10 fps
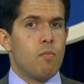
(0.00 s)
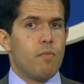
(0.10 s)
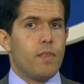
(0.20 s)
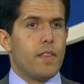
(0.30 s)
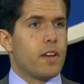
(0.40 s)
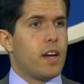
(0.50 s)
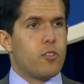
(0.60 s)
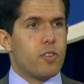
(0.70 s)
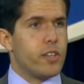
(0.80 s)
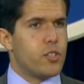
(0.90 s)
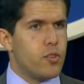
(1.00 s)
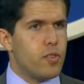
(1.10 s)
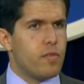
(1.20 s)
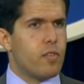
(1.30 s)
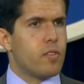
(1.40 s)
That the country is too
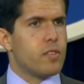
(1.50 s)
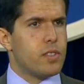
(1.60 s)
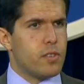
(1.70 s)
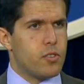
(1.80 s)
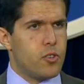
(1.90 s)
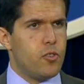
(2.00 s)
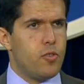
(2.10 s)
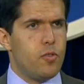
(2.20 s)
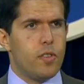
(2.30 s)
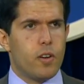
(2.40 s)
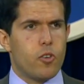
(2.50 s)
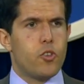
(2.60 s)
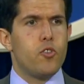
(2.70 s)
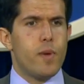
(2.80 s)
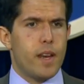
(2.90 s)
diverse. There are
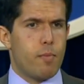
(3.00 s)
too many